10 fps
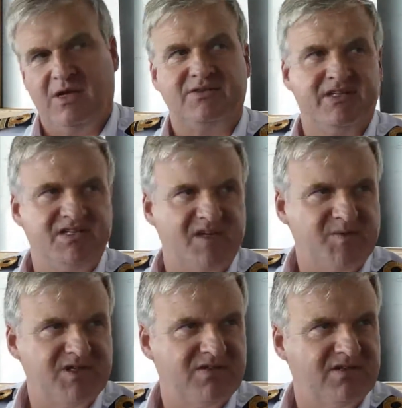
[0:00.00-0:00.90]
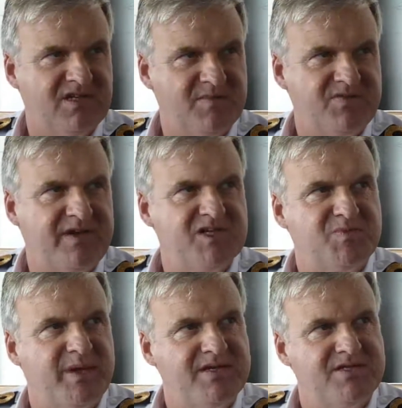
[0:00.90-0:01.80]
Well, this ship is very
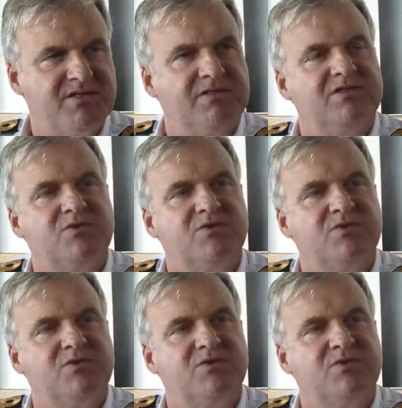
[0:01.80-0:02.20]
special.